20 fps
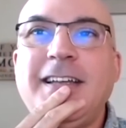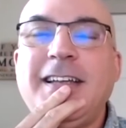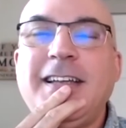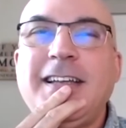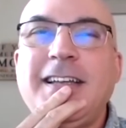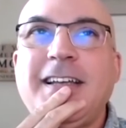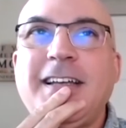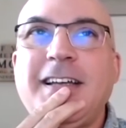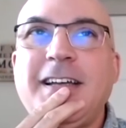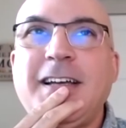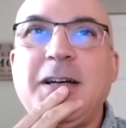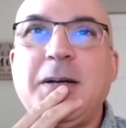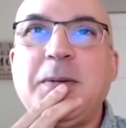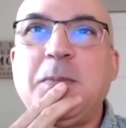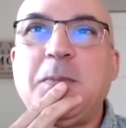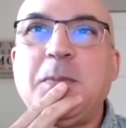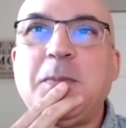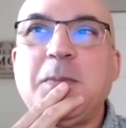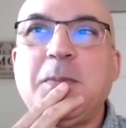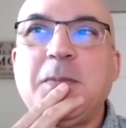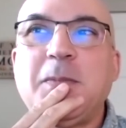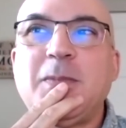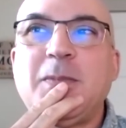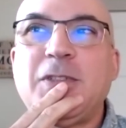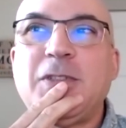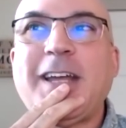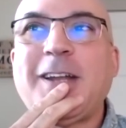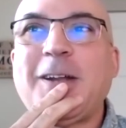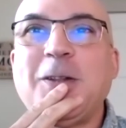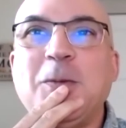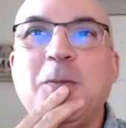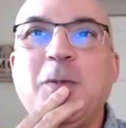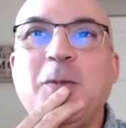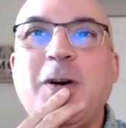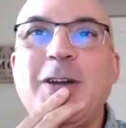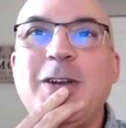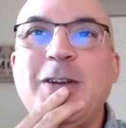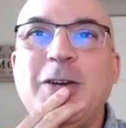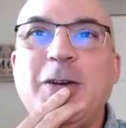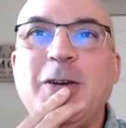um, channel to
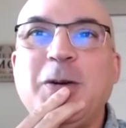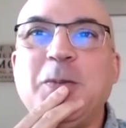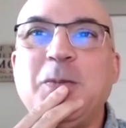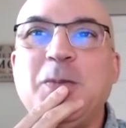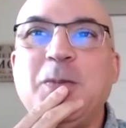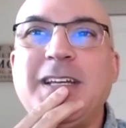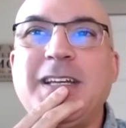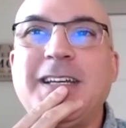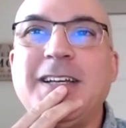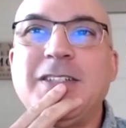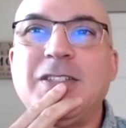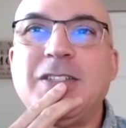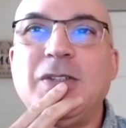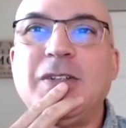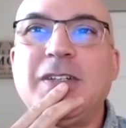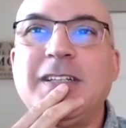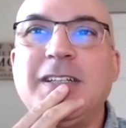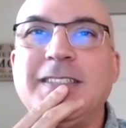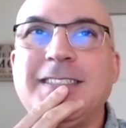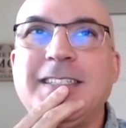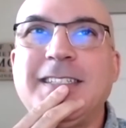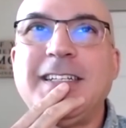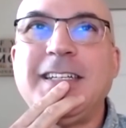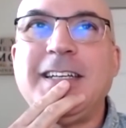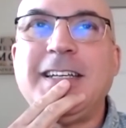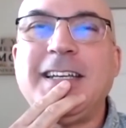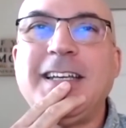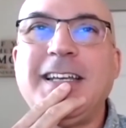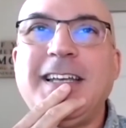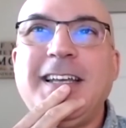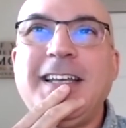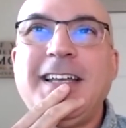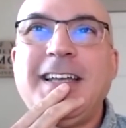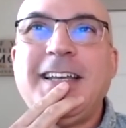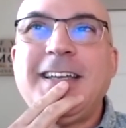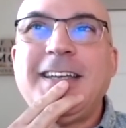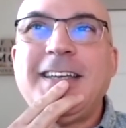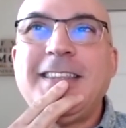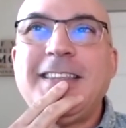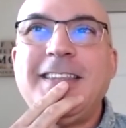monitor because you can see
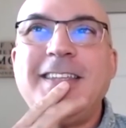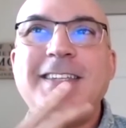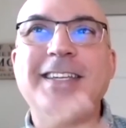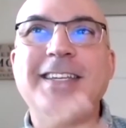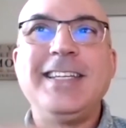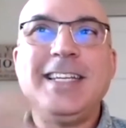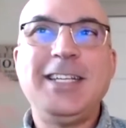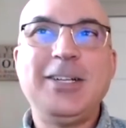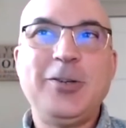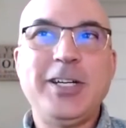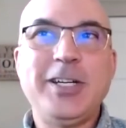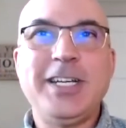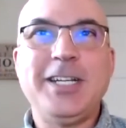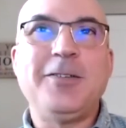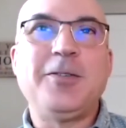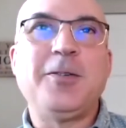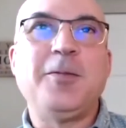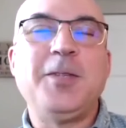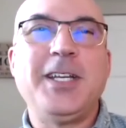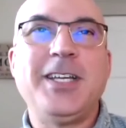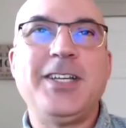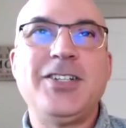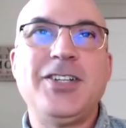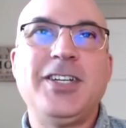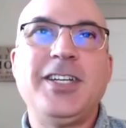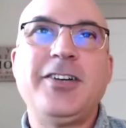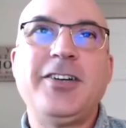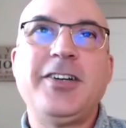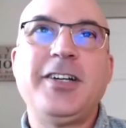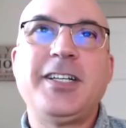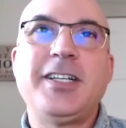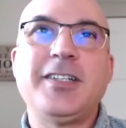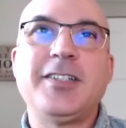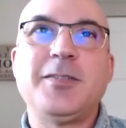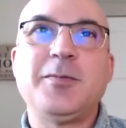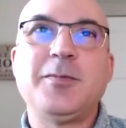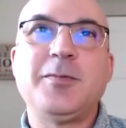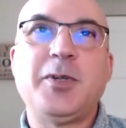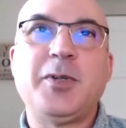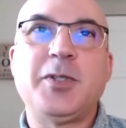the nitty gritty from the engineering
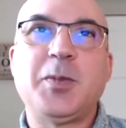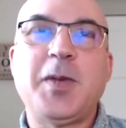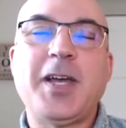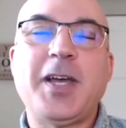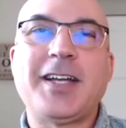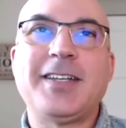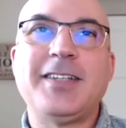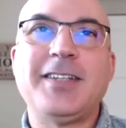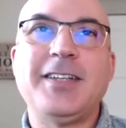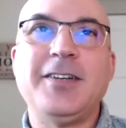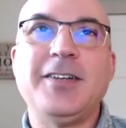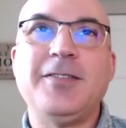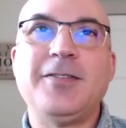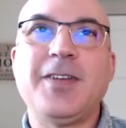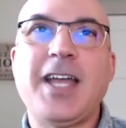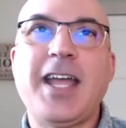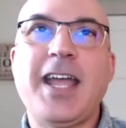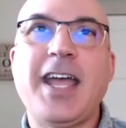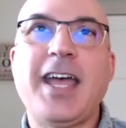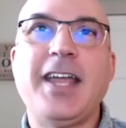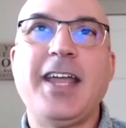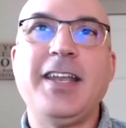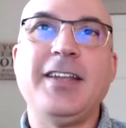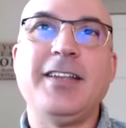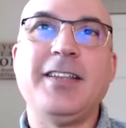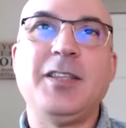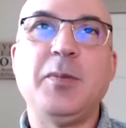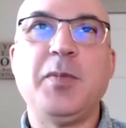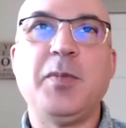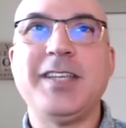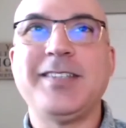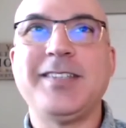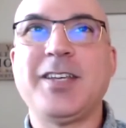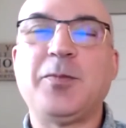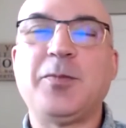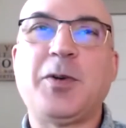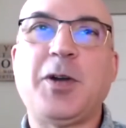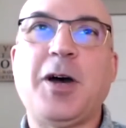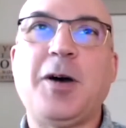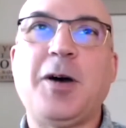perspective and the basic
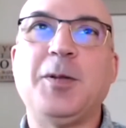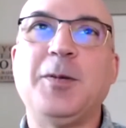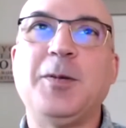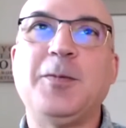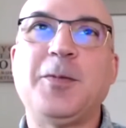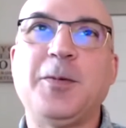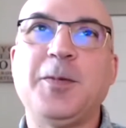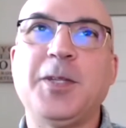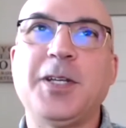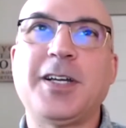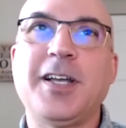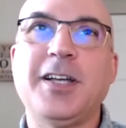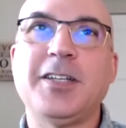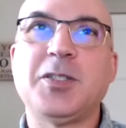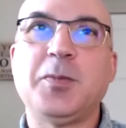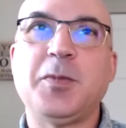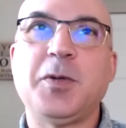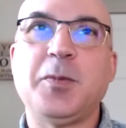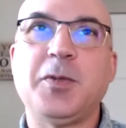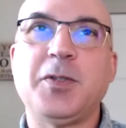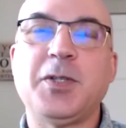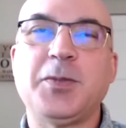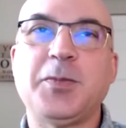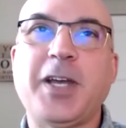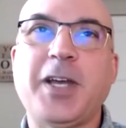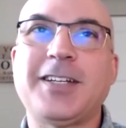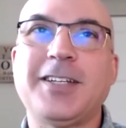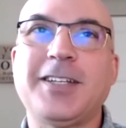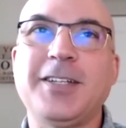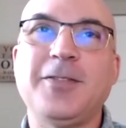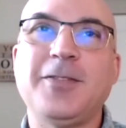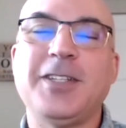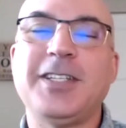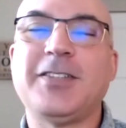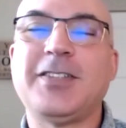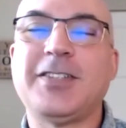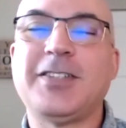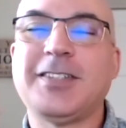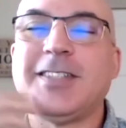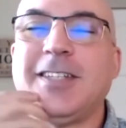problem from the customer perspective. And
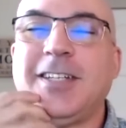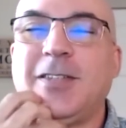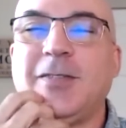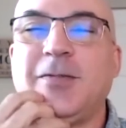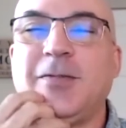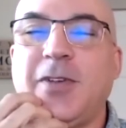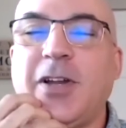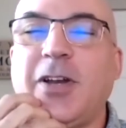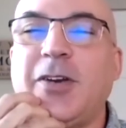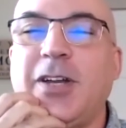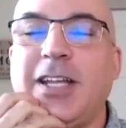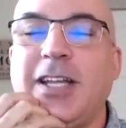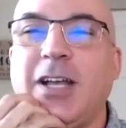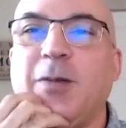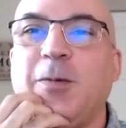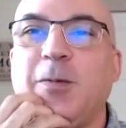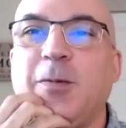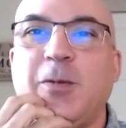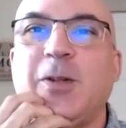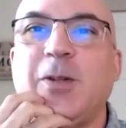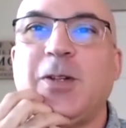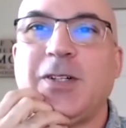it's very helpful.